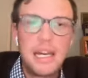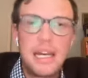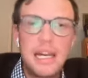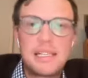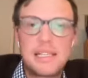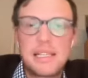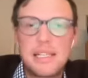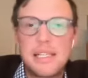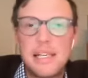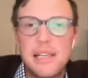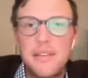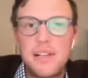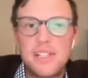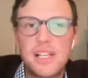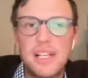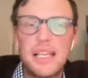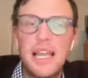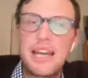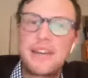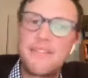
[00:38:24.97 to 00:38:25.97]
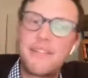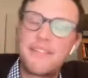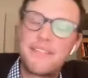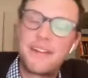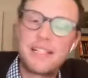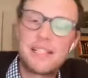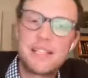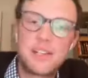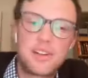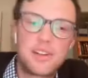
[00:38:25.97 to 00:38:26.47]
As I said, there's a lot of
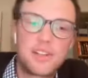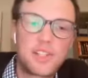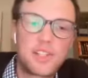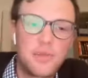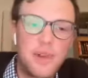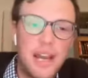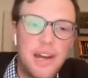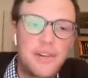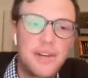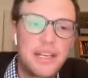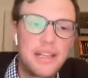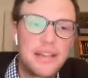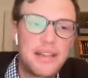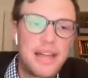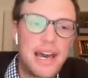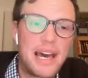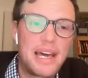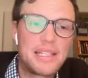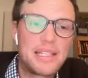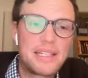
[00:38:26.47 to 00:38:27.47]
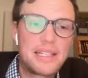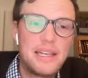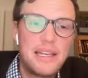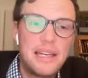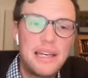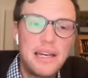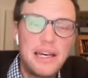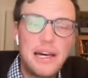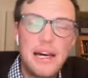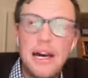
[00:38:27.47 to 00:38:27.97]
events that are surrounding that,
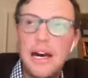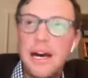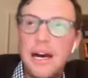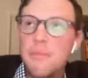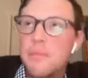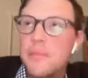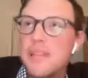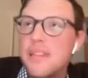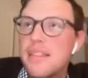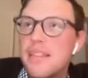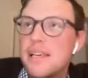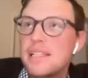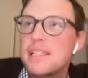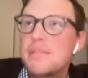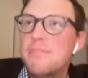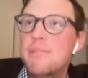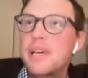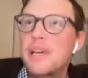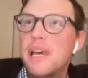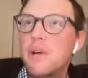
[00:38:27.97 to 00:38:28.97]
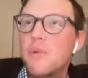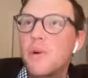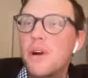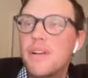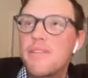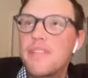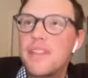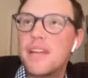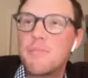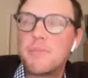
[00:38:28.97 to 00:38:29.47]
this being one
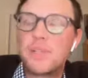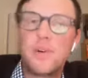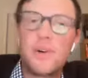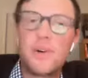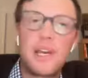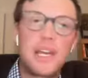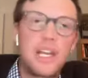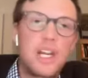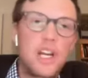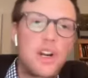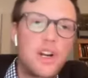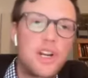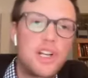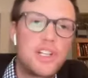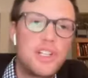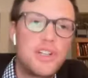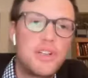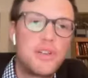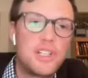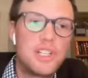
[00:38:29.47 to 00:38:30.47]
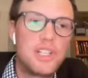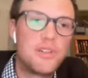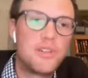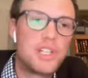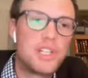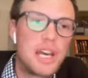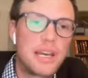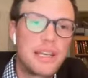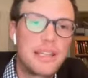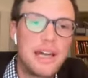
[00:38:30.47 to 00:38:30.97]
of them. So I encourage you to
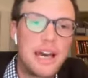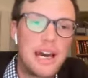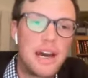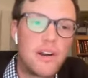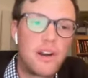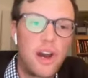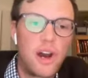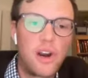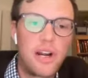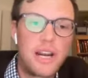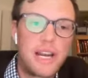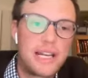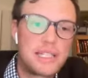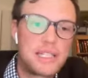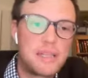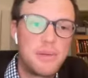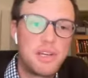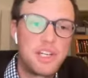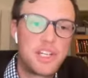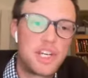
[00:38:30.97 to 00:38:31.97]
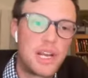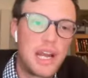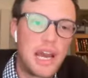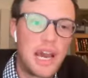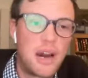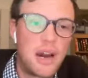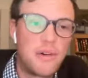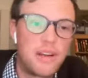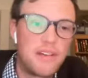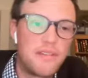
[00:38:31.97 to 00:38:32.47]
check that art exhibition
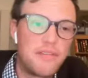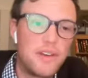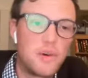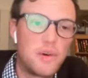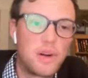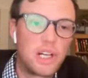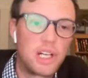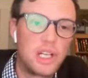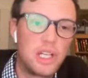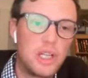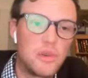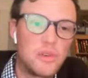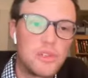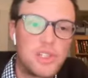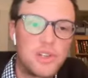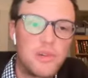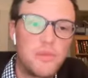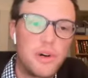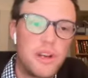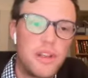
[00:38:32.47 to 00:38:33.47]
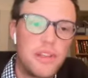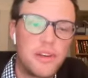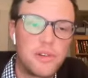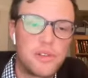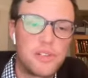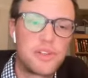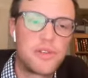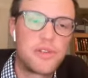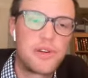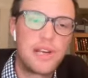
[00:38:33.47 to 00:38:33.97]
out if you are close to one of
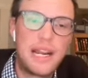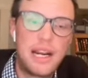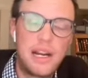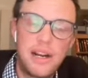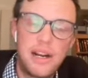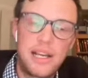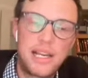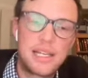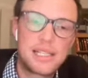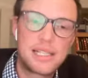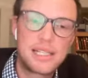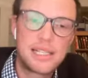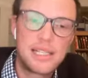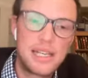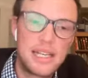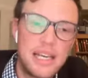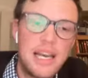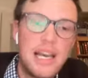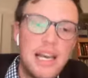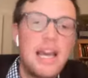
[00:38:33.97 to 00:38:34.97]
those three areas.